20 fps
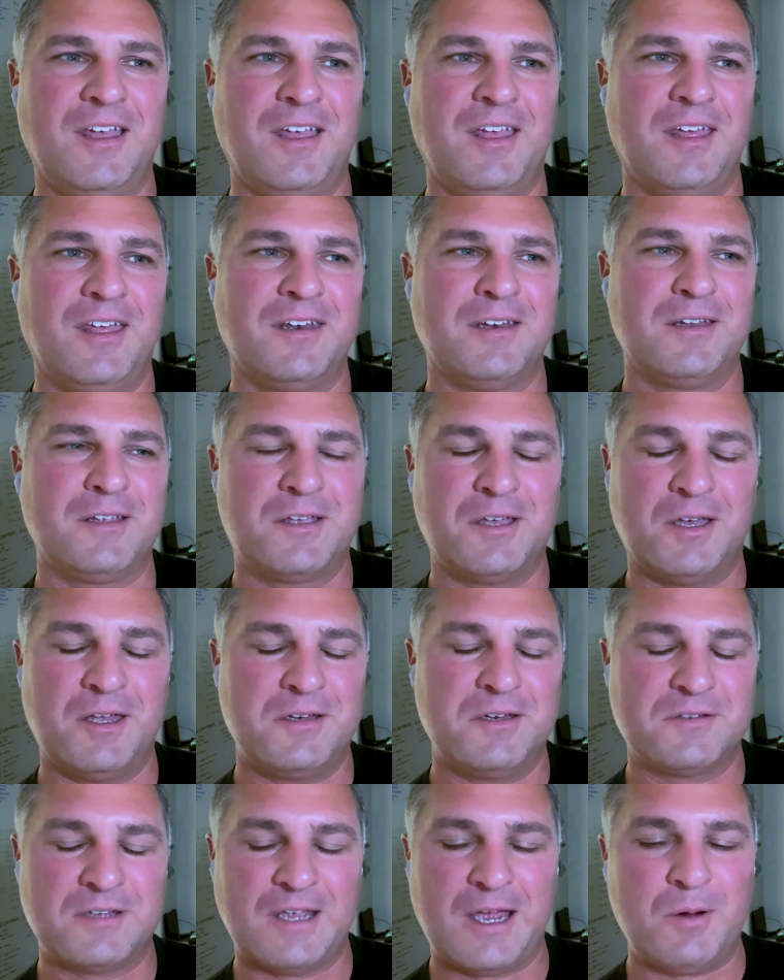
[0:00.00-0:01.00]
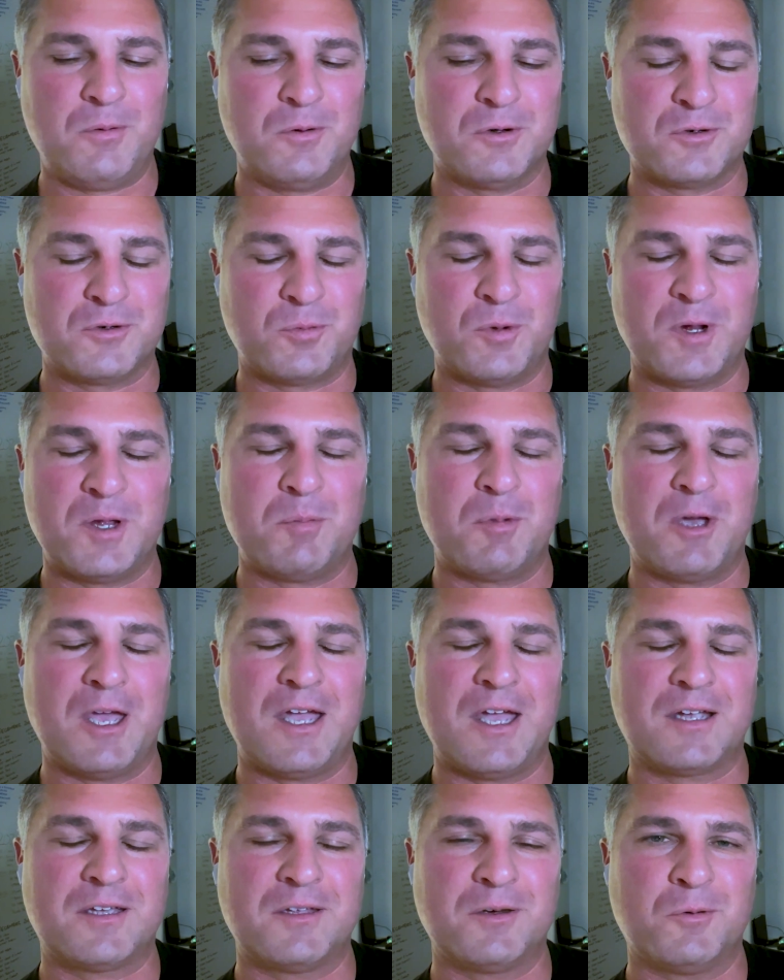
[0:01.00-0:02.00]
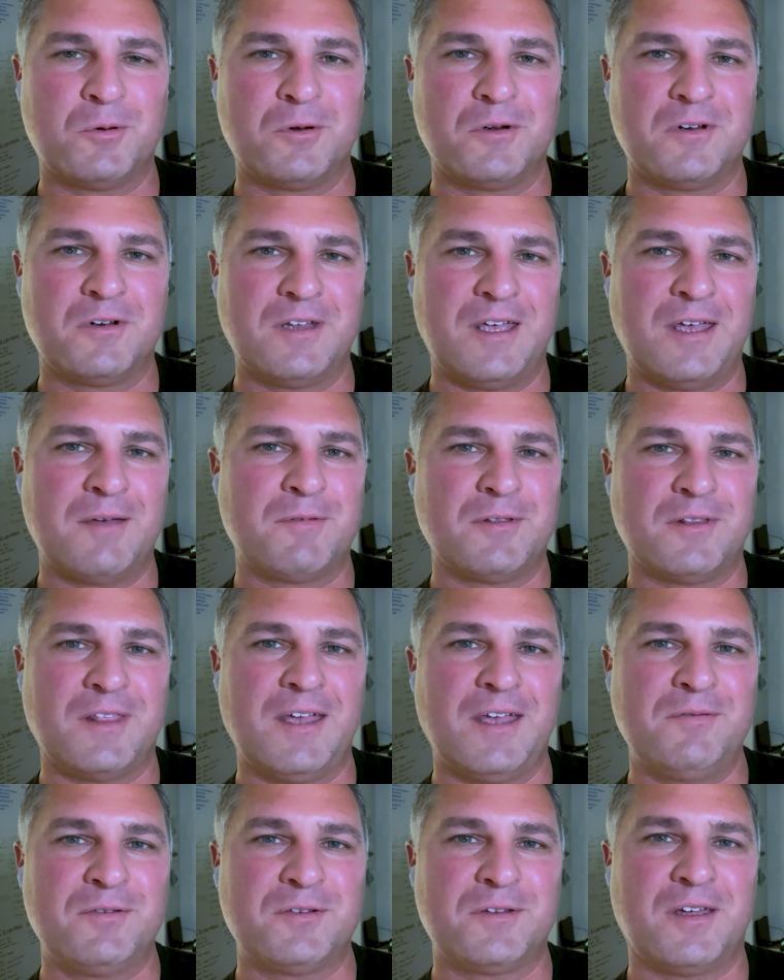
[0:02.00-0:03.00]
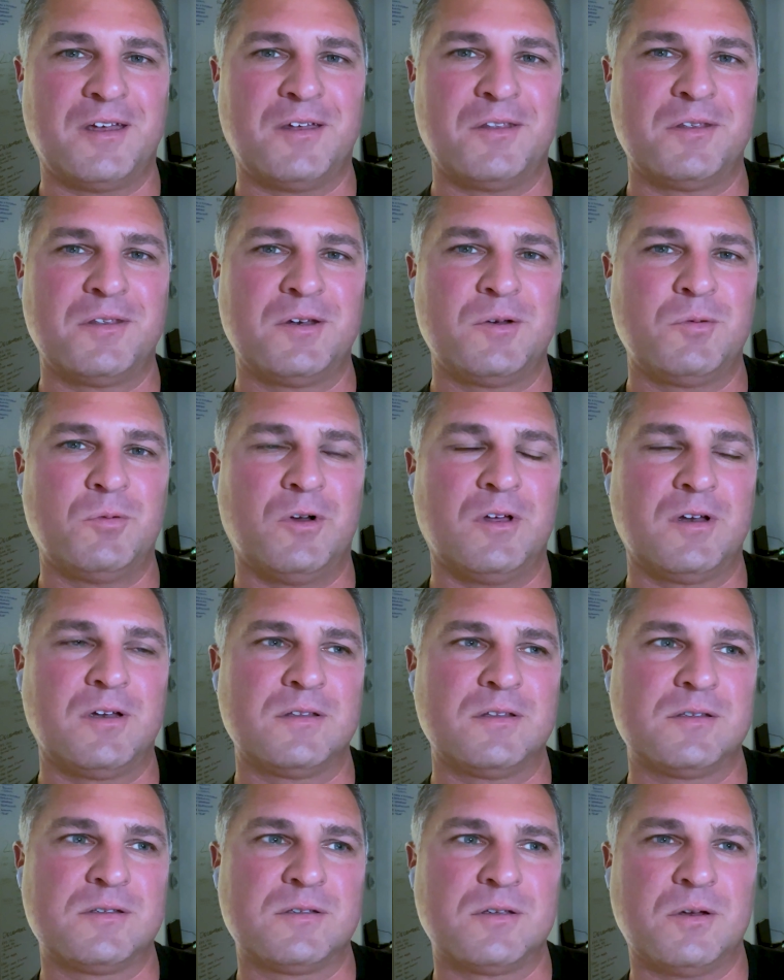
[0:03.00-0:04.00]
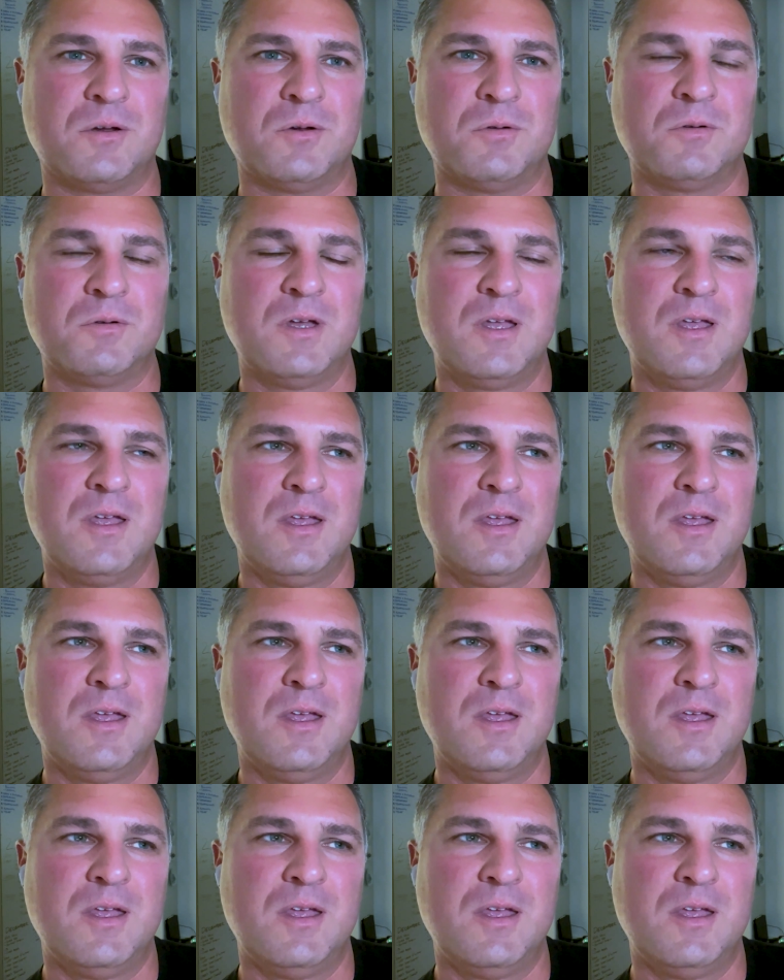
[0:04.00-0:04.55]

and cut his hours way back in order to have the lifestyle that he wanted. So